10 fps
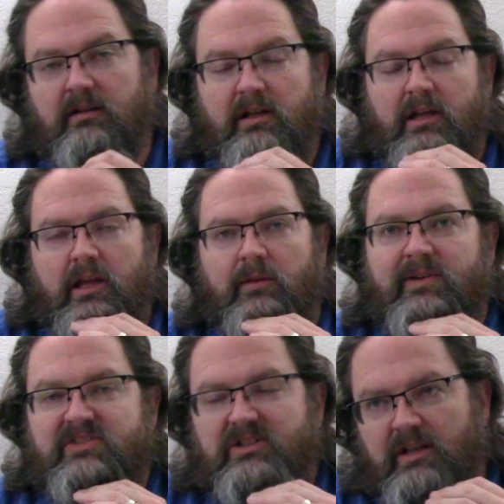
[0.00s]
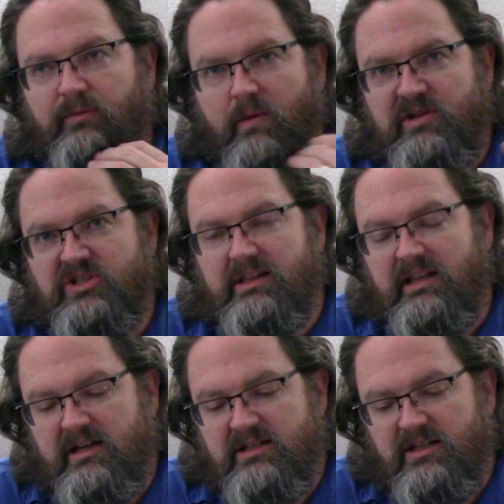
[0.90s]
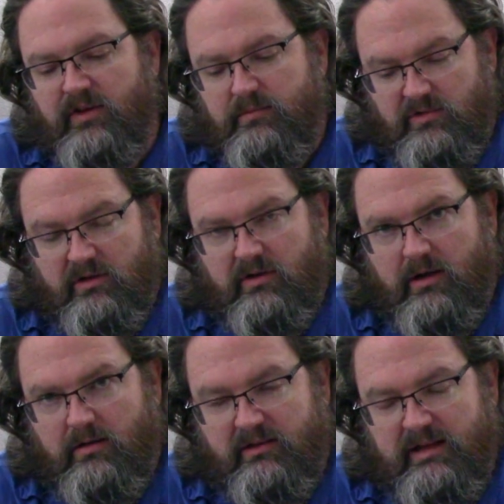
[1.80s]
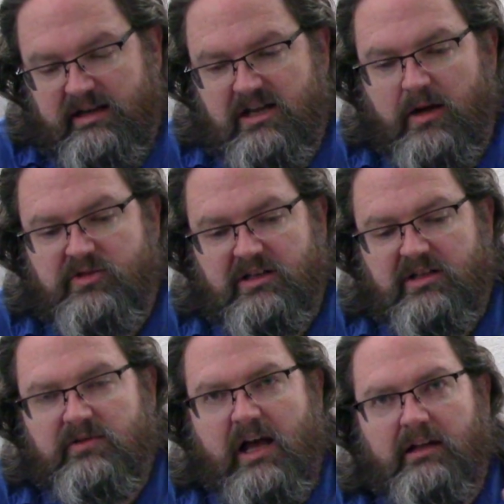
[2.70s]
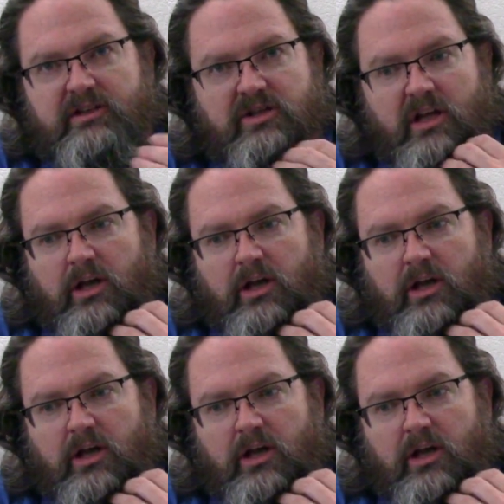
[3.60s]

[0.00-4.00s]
If, we, if we reject the idea of you know, uh, that it's objective knowledge,